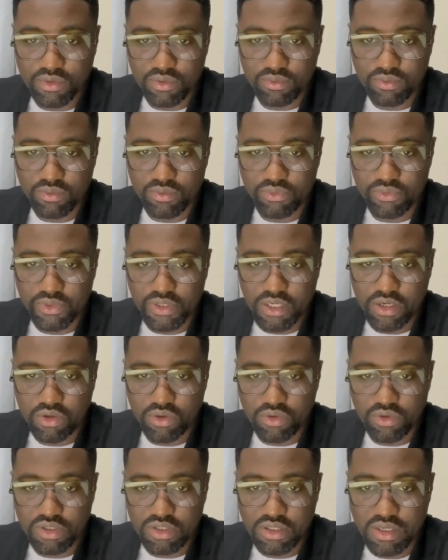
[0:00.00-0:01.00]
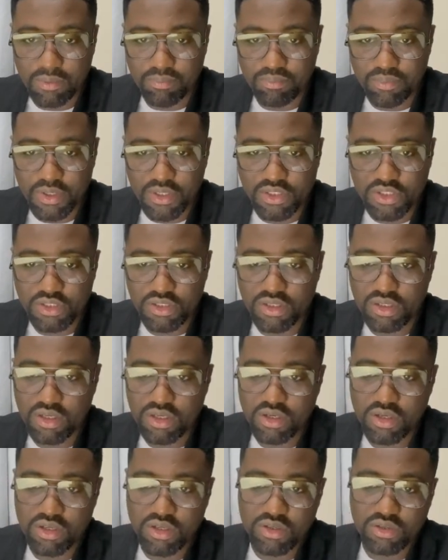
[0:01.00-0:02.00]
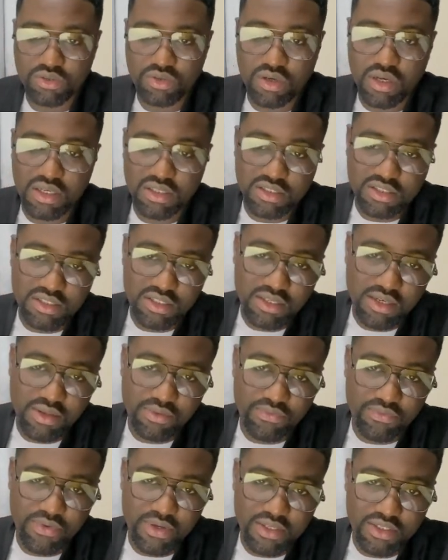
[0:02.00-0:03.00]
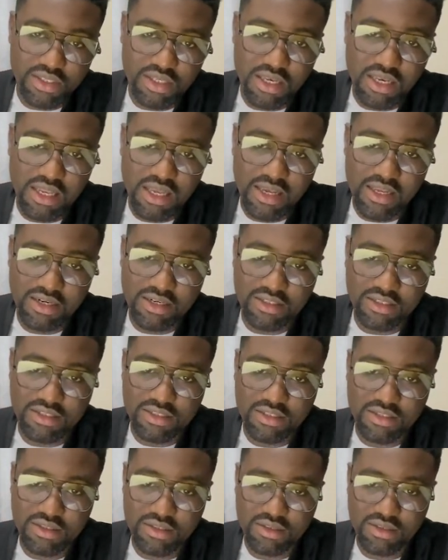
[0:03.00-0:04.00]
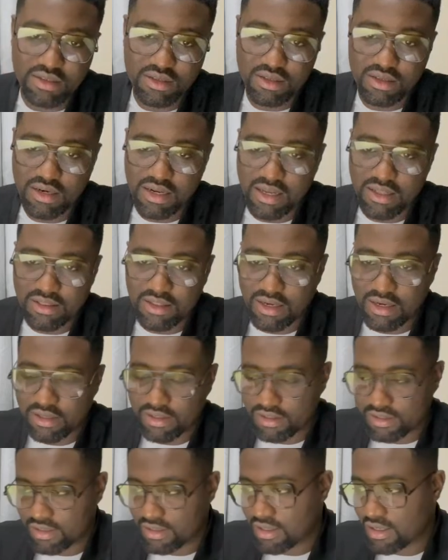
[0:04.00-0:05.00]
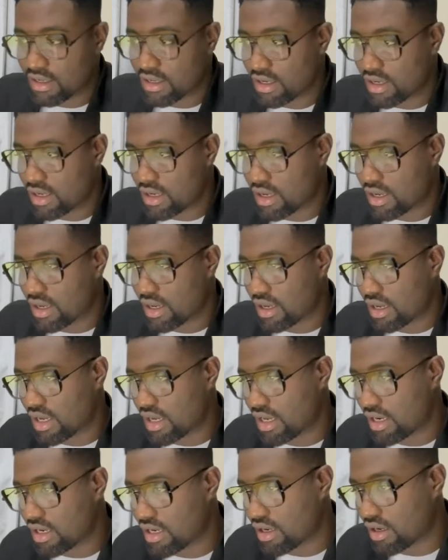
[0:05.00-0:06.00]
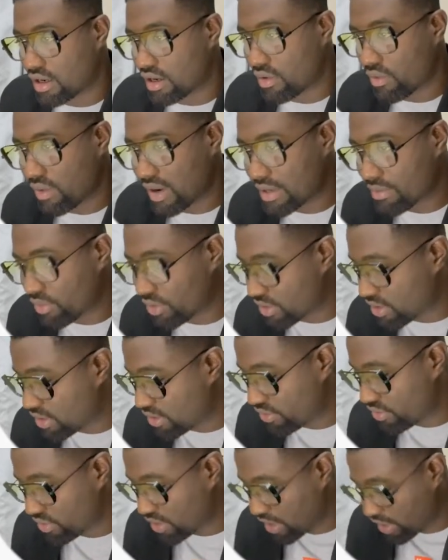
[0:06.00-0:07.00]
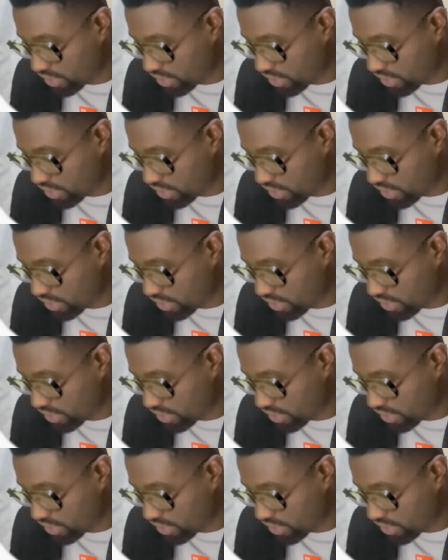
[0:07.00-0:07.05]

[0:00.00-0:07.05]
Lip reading: reload the page, you can see the first line is in italics. And one more thing you can